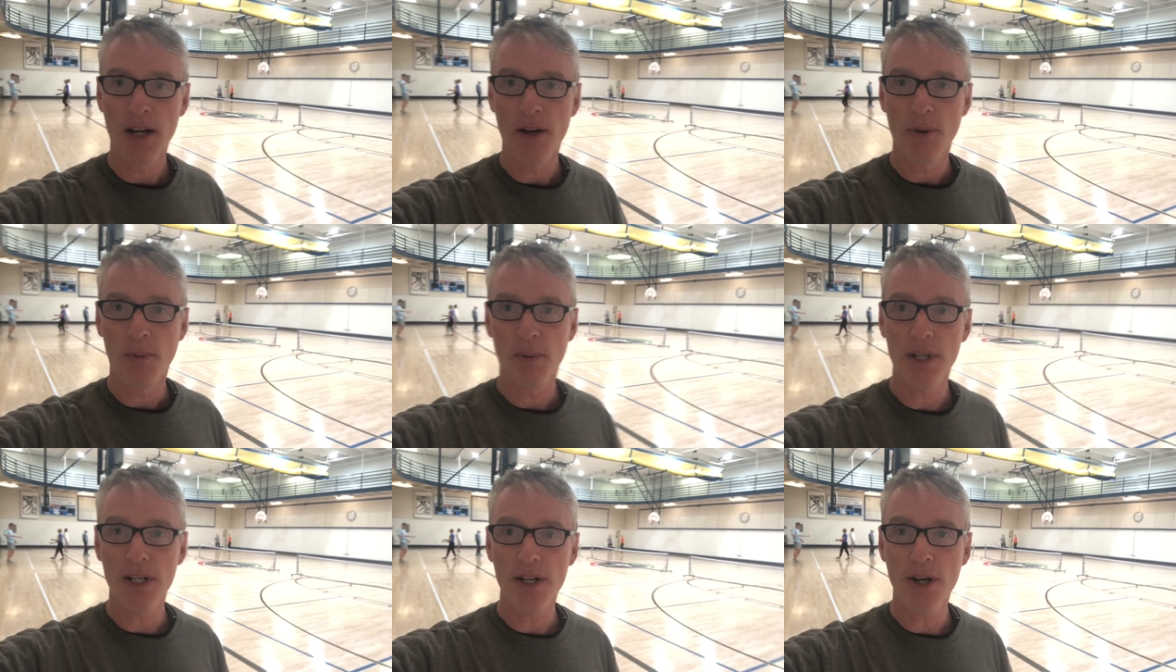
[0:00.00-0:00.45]

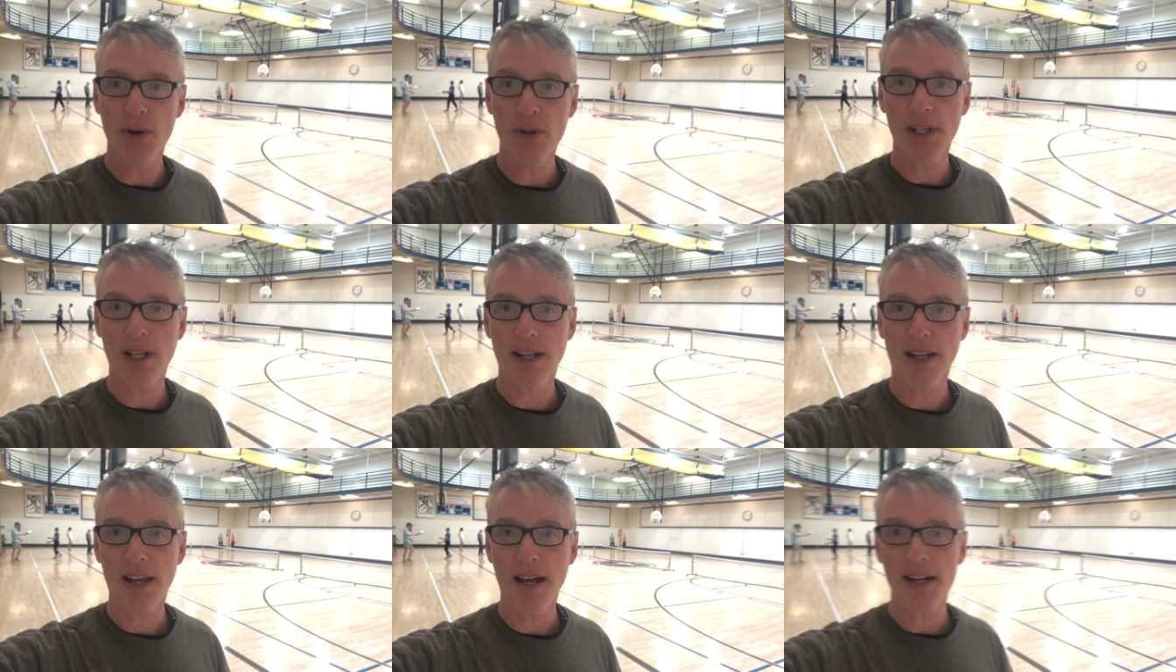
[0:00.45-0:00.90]
you know that
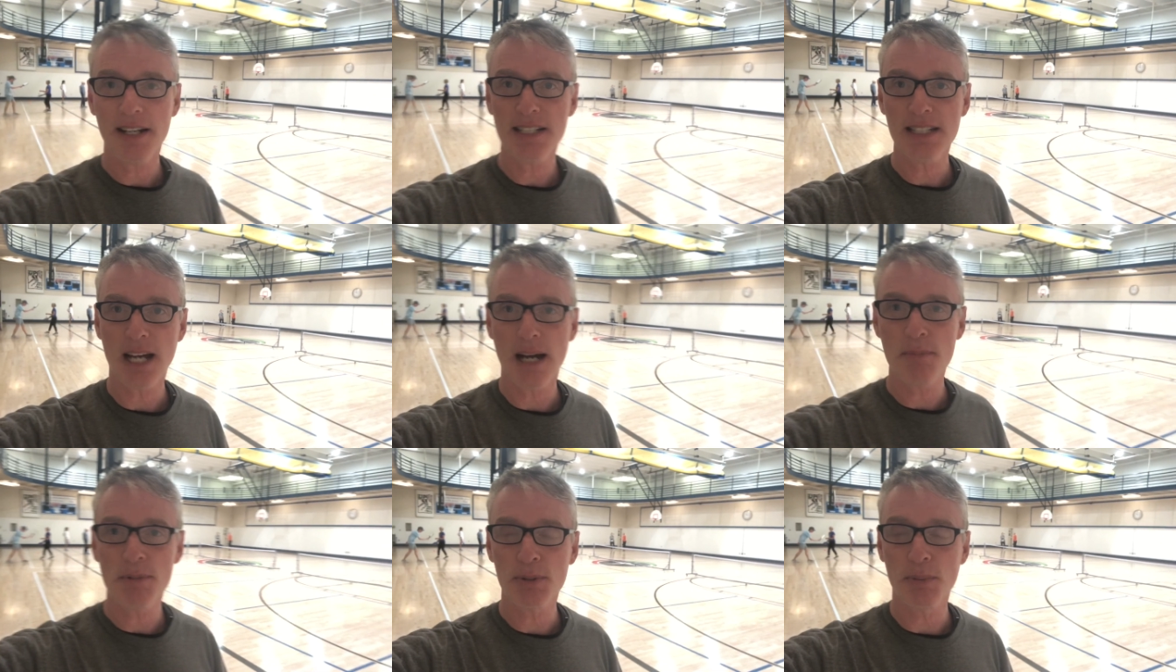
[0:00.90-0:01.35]
a lot of
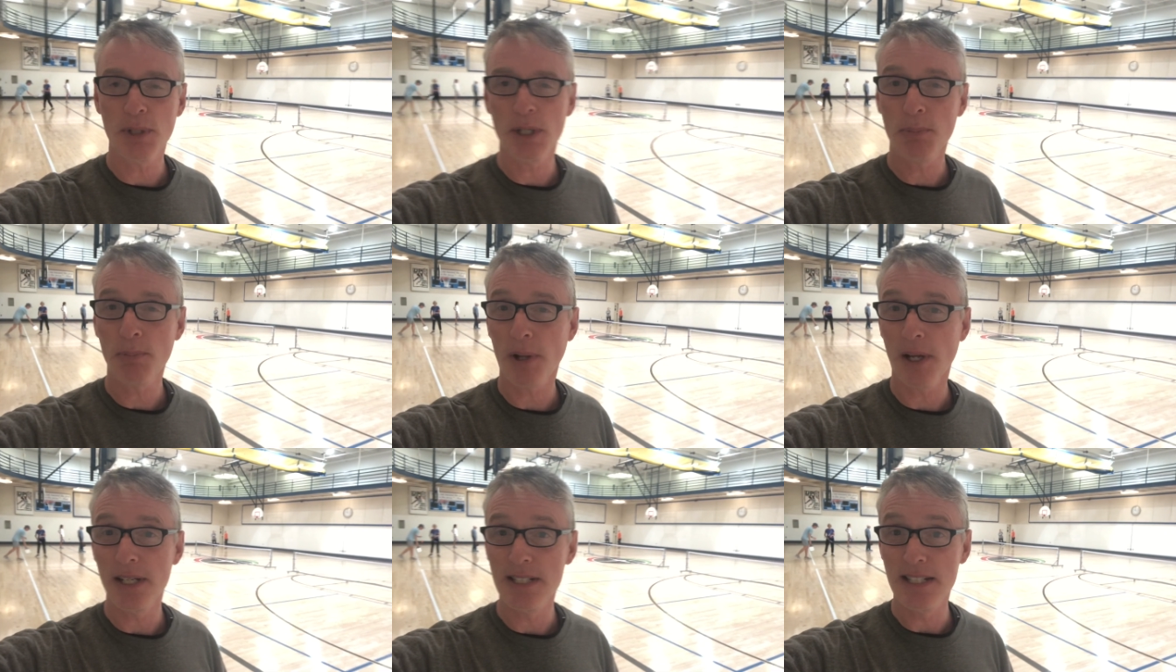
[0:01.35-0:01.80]
times when you
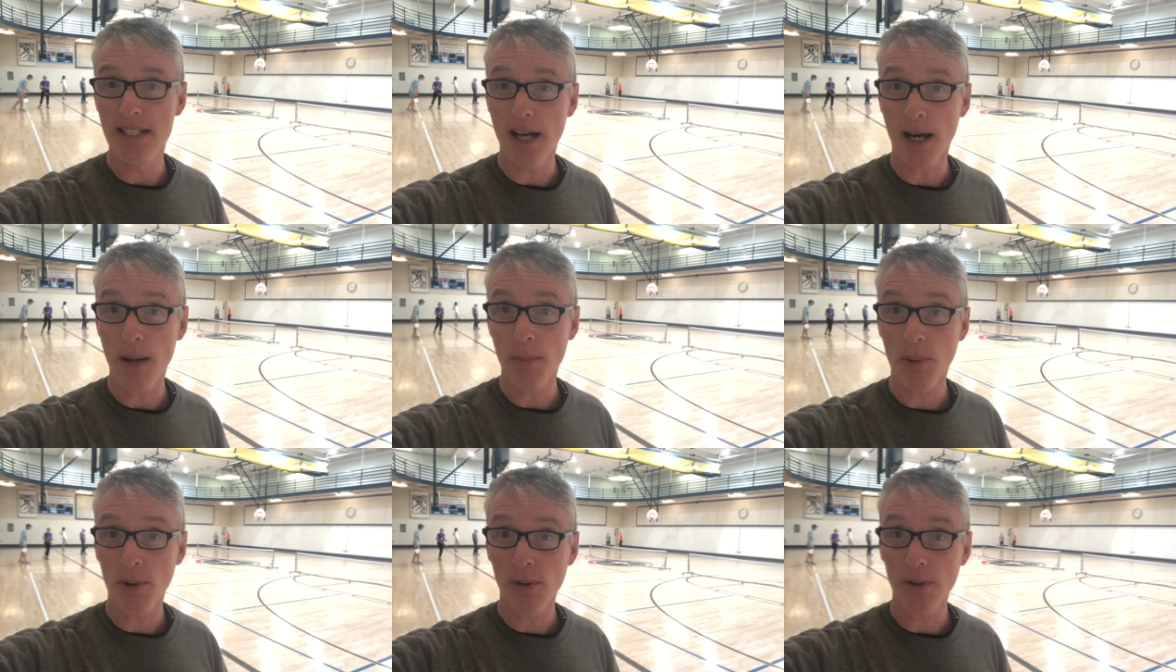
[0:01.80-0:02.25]
play
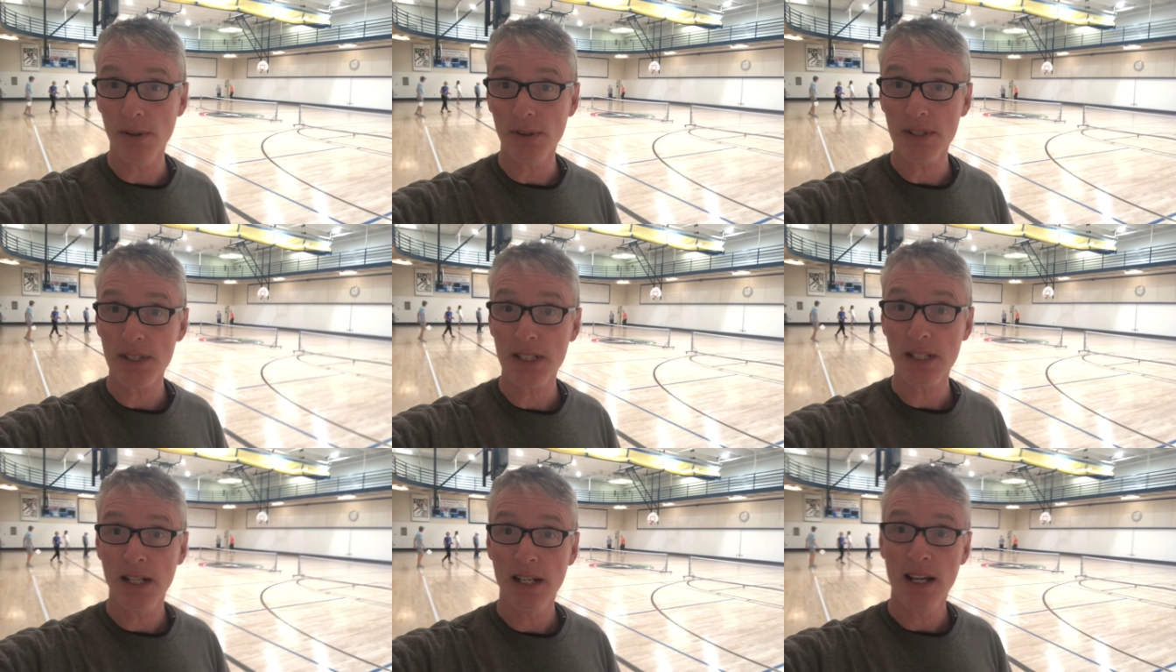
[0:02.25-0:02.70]

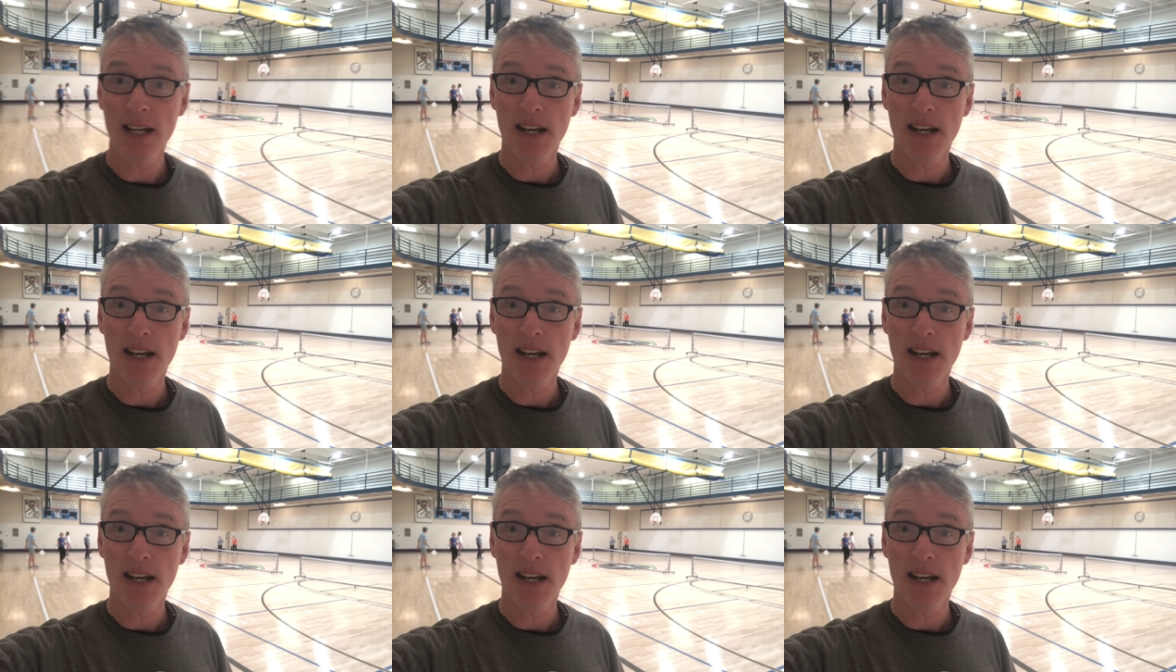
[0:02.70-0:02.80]
doubles,